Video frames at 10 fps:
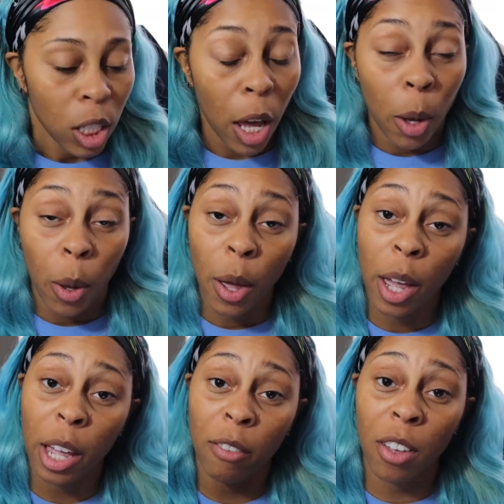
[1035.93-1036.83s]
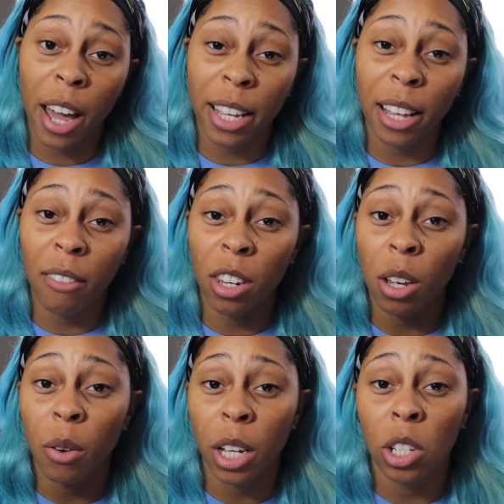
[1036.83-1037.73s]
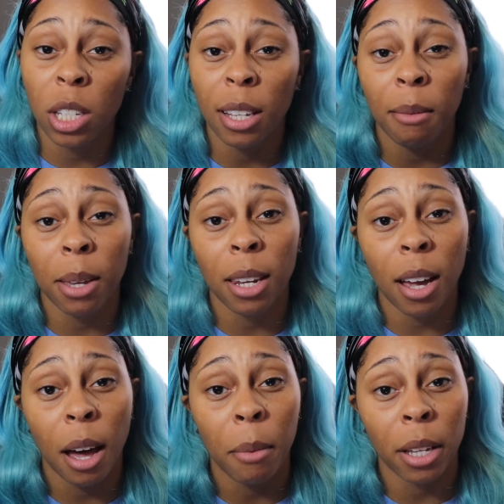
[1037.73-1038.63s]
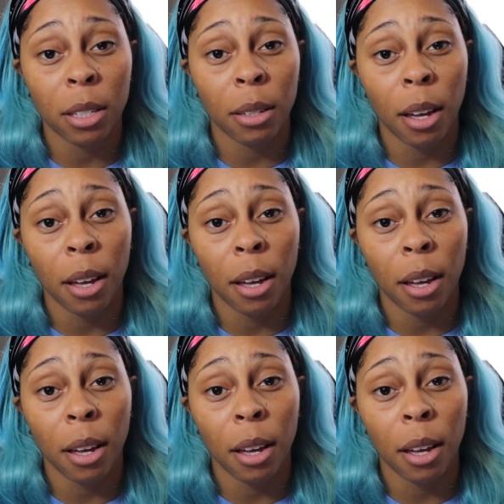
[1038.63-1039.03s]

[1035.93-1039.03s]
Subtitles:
So if you guys have any questions, hit me in the comment